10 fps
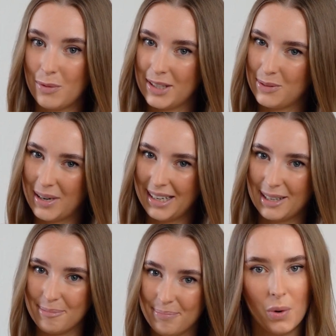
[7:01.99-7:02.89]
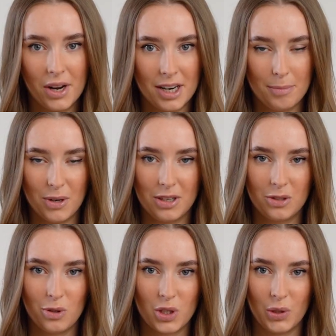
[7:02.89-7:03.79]
wait to wear them. What I'm going
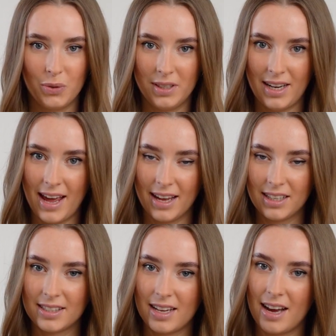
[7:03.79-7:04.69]
to show you next,